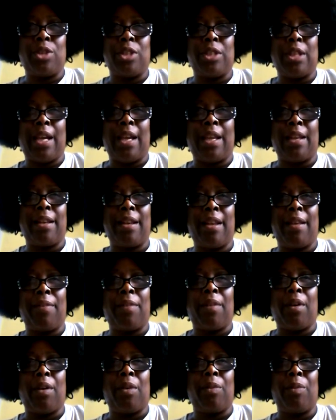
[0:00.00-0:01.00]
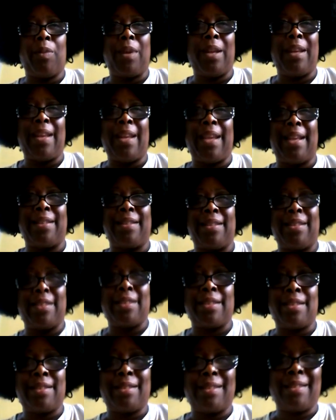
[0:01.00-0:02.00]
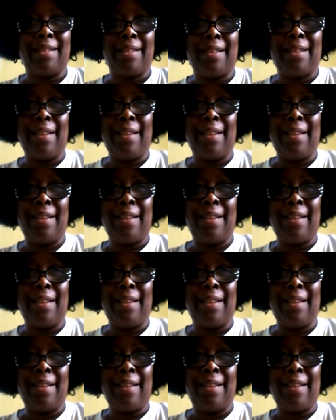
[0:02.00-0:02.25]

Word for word: shot, and I thought, why not just